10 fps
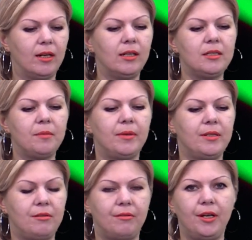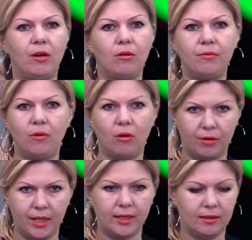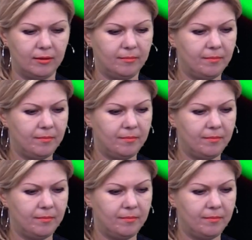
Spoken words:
octopus tree of Oregon.